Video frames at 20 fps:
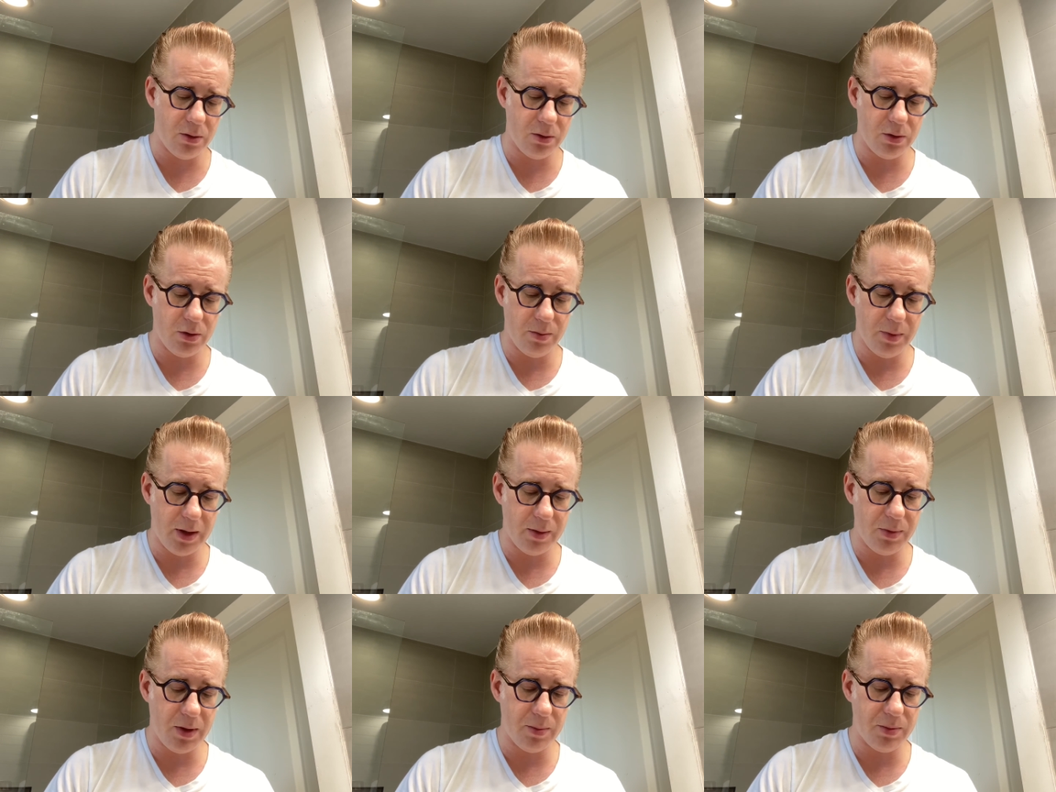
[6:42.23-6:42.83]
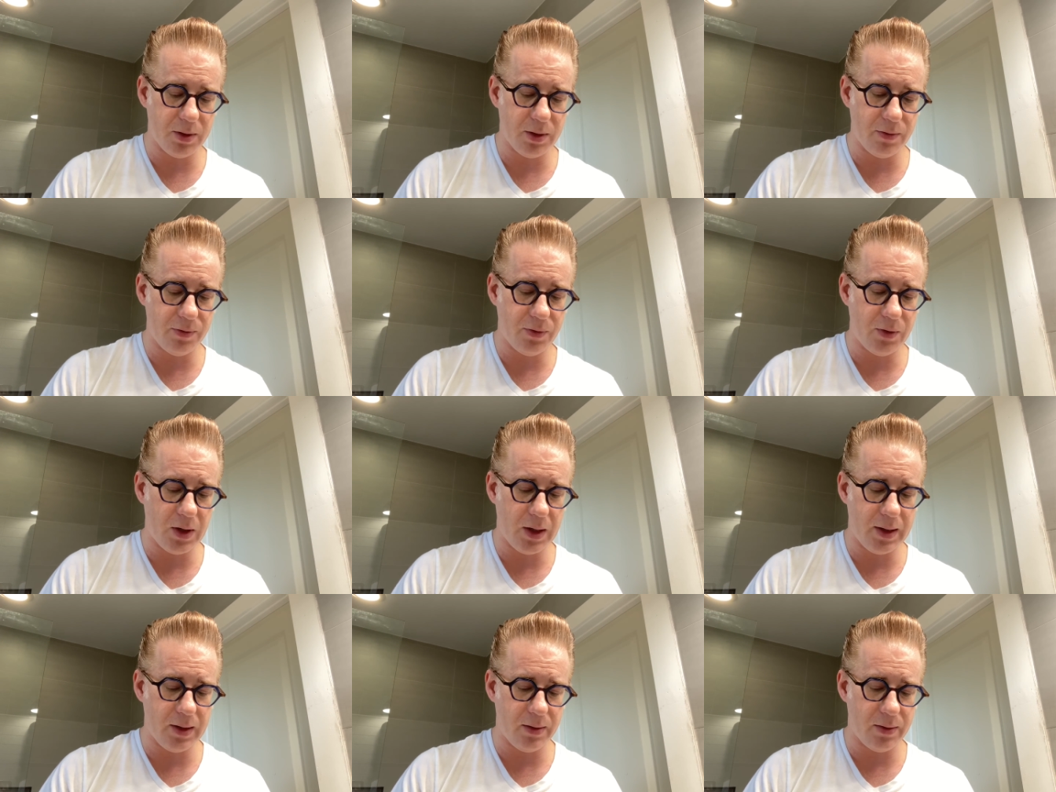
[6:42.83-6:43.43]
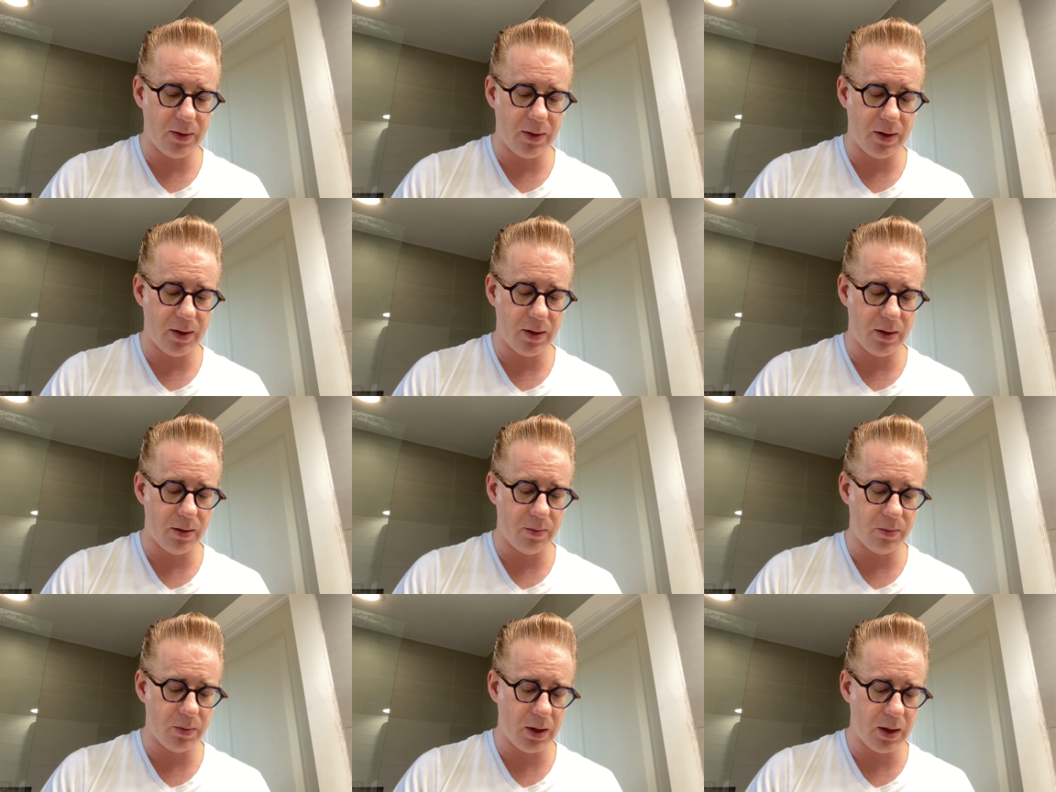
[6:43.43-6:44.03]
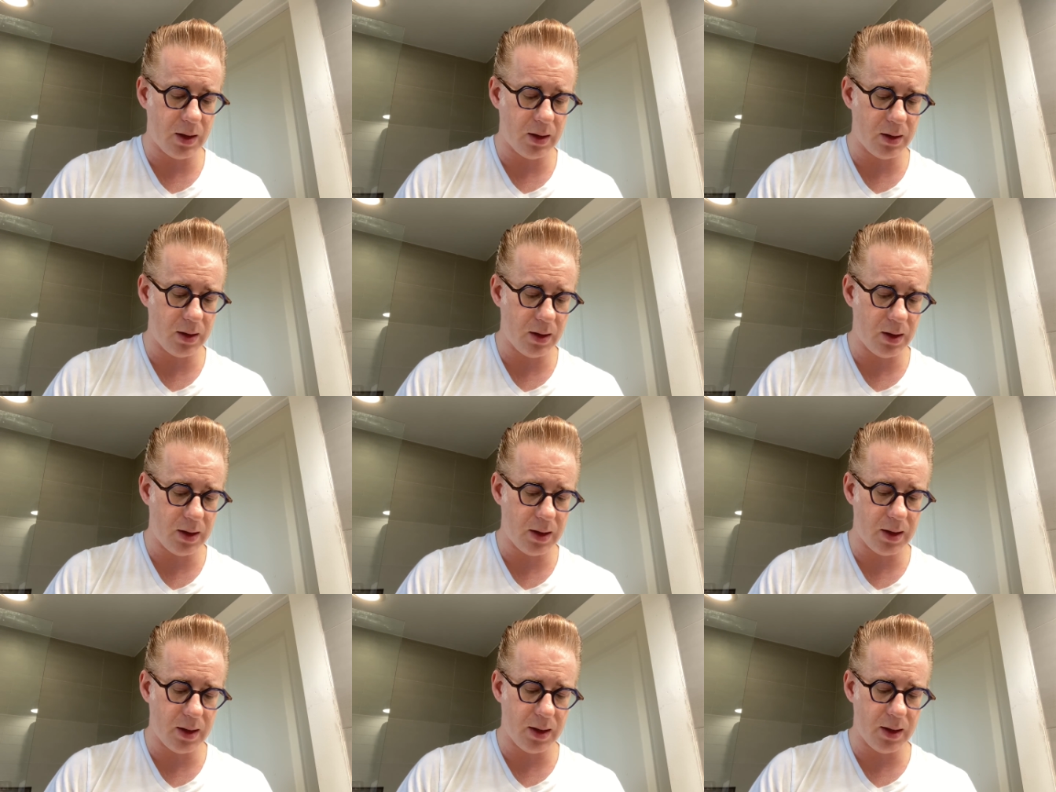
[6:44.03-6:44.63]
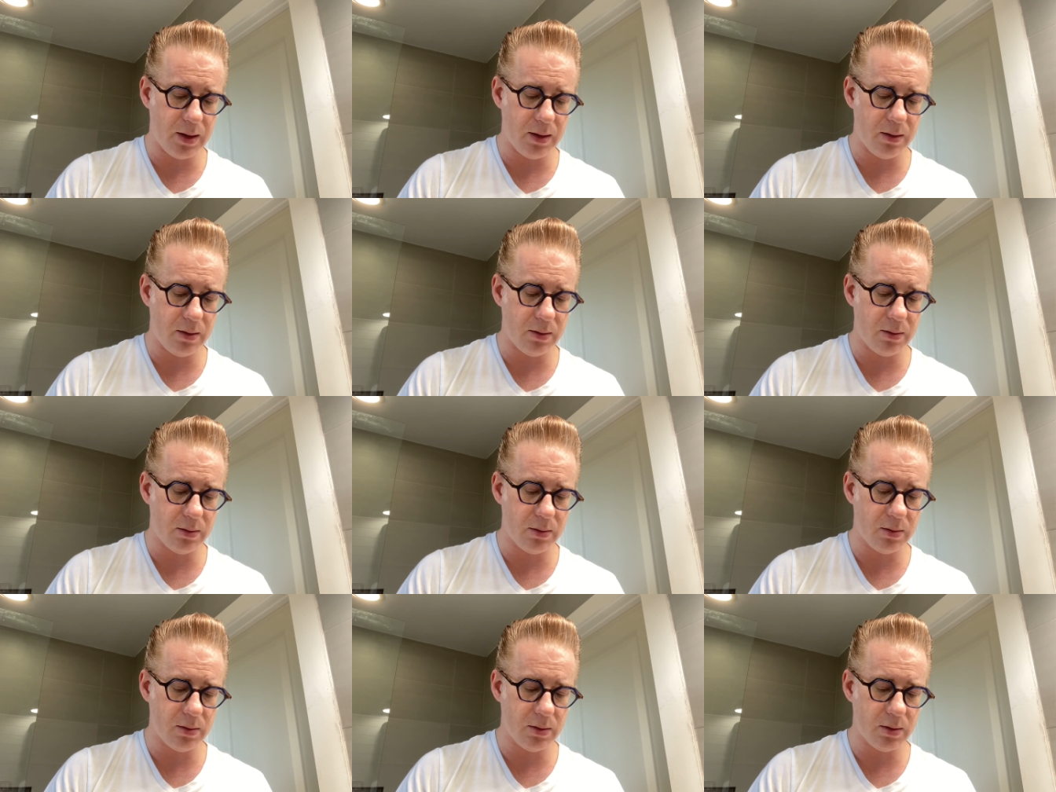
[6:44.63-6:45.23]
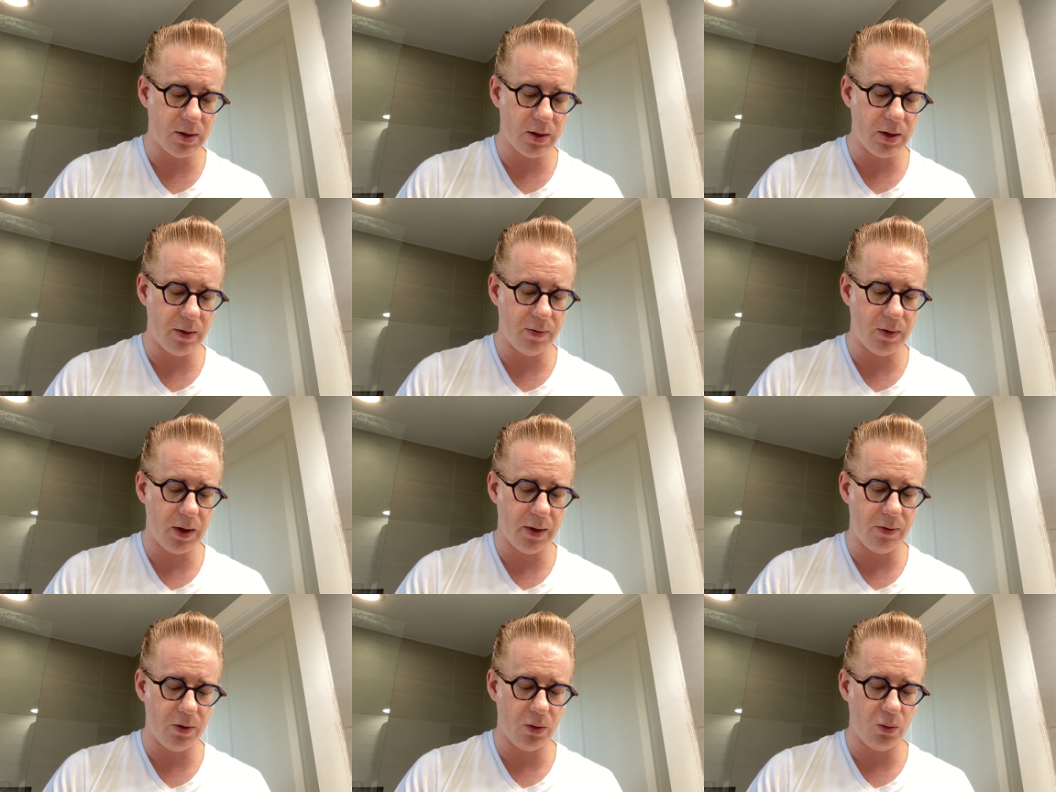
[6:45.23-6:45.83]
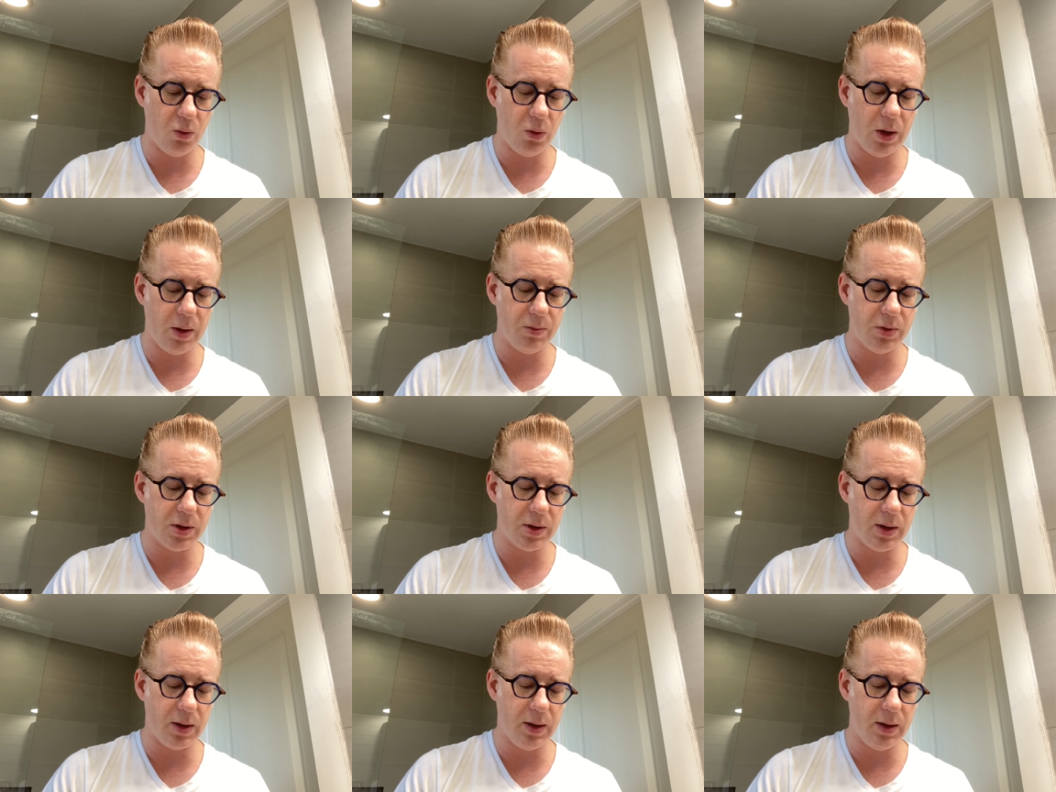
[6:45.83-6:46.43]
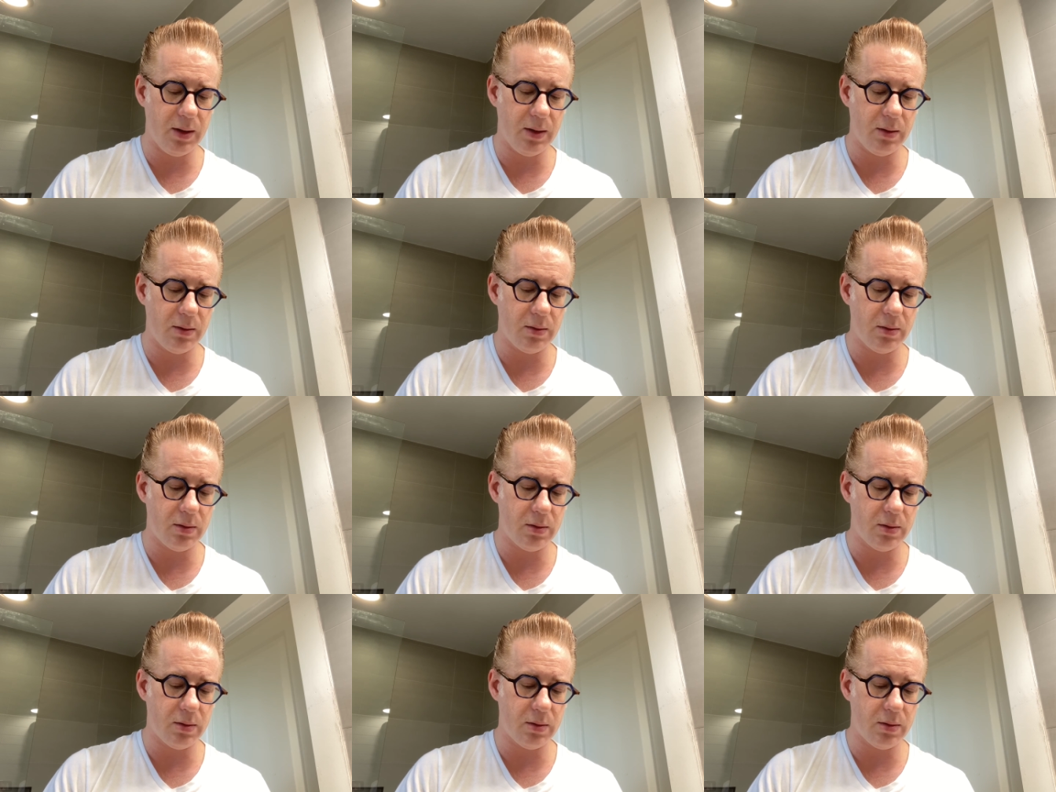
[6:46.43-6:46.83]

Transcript: you might be able to find them online. Let's see if they have a website.